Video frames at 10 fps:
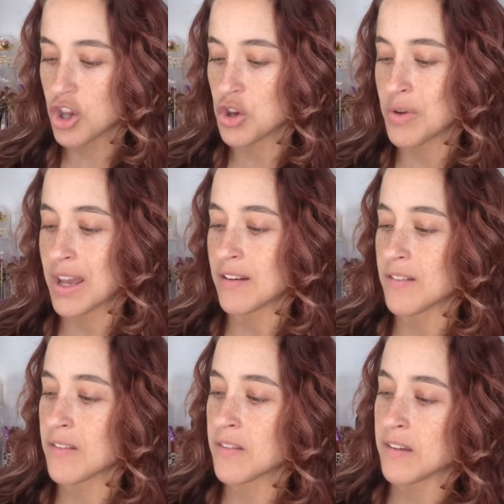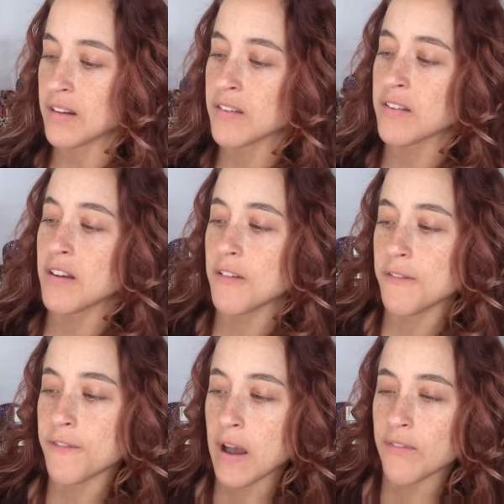You get 6
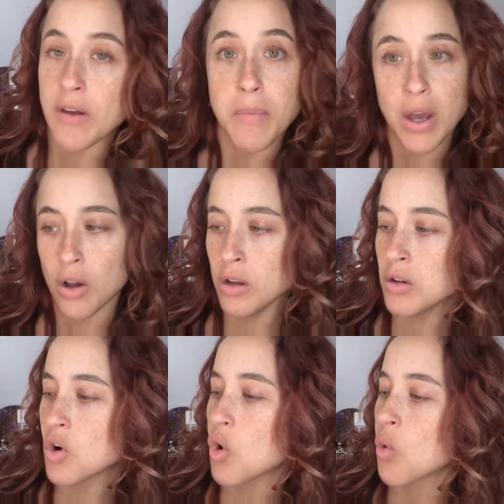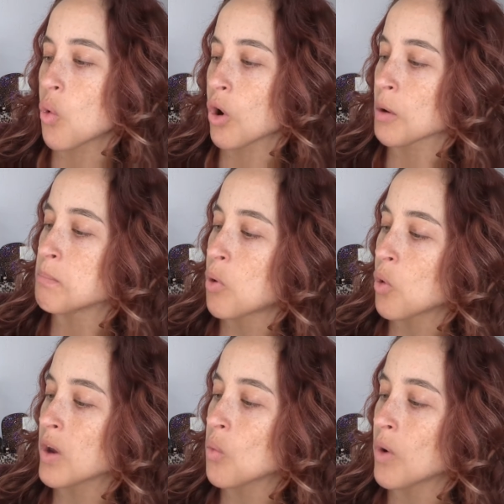5 ml or
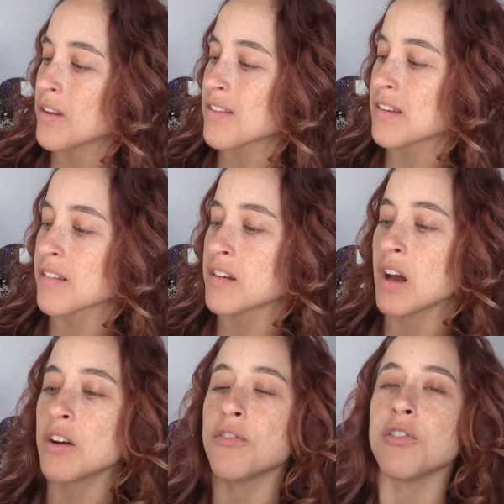0.169